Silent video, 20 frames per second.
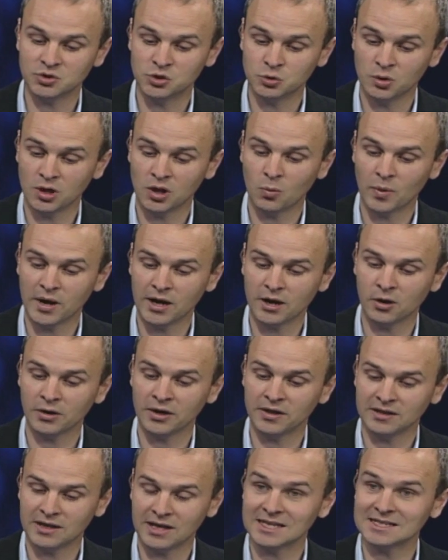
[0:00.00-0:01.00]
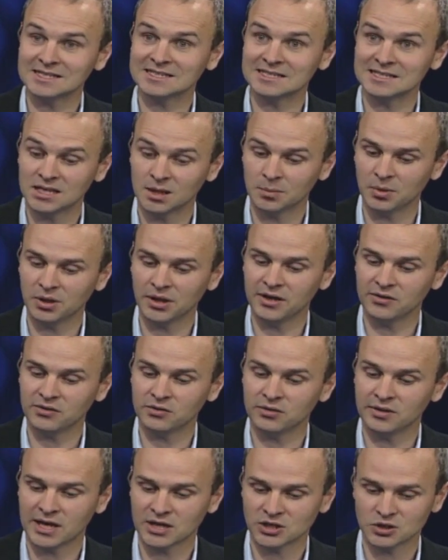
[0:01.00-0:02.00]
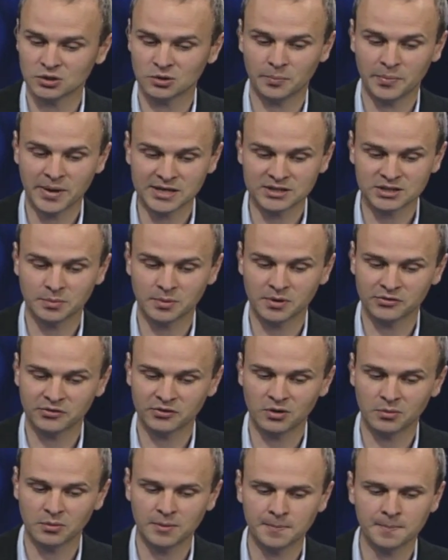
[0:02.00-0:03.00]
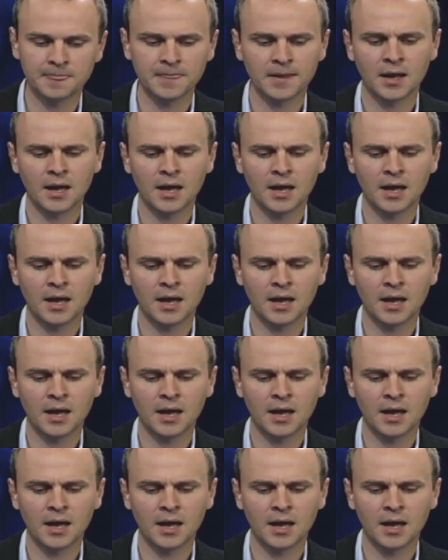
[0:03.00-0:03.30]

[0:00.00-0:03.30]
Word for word: up doing well in the N C double A National Basketball Tournament.